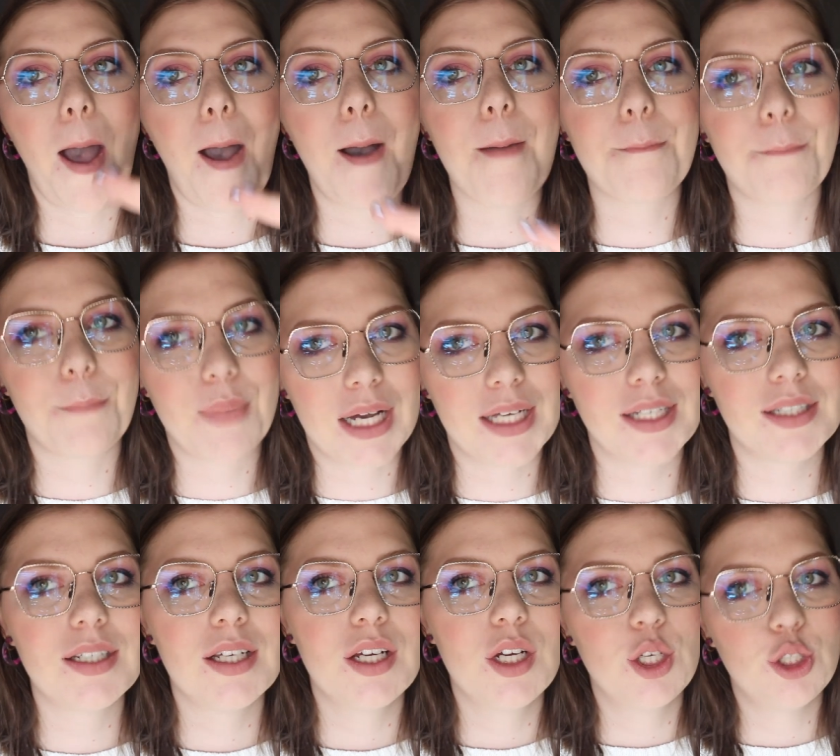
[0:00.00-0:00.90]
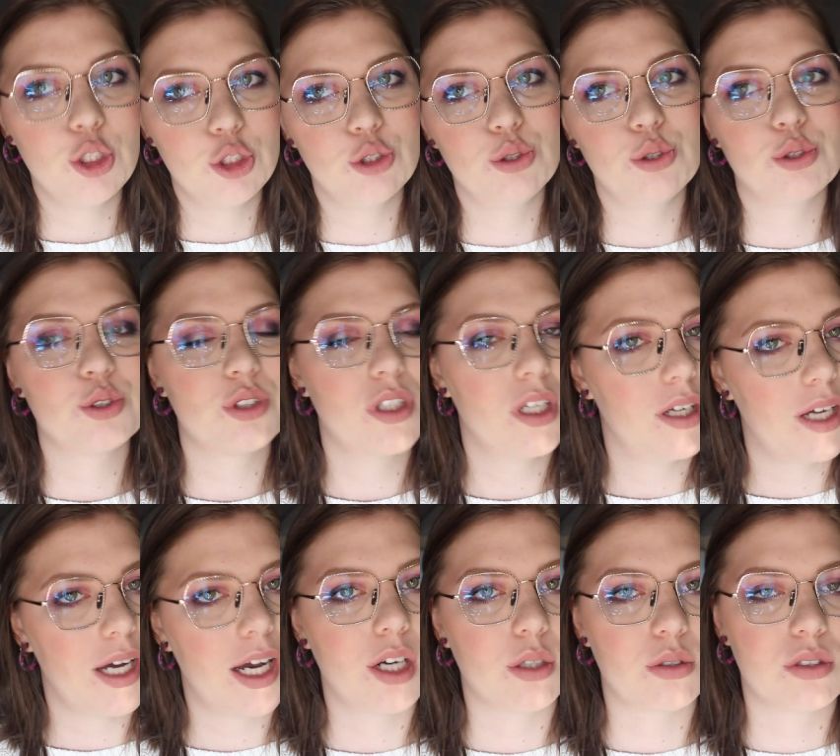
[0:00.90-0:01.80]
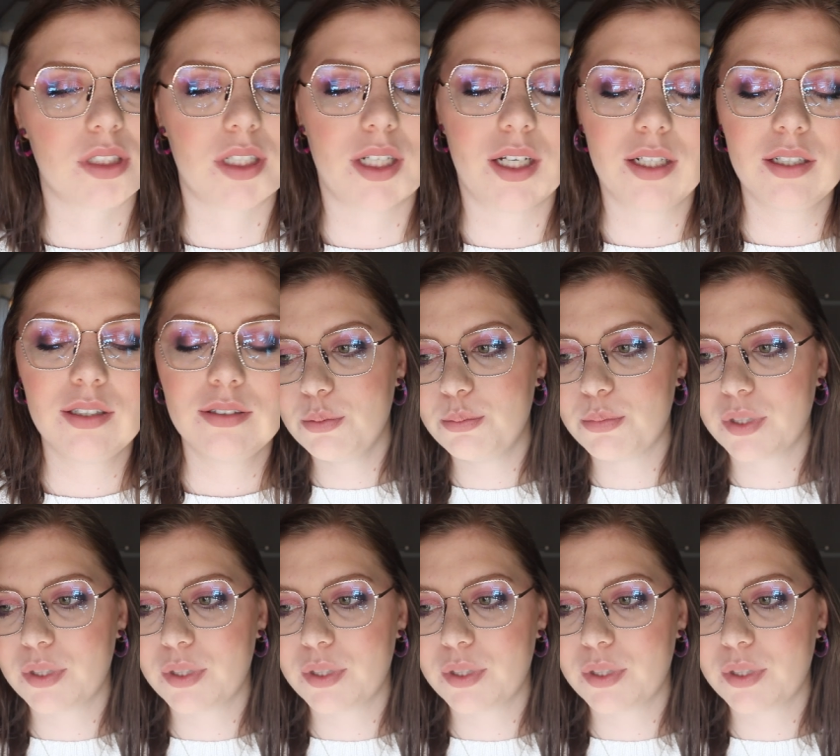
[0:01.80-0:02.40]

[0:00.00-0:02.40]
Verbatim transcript: I might use outside.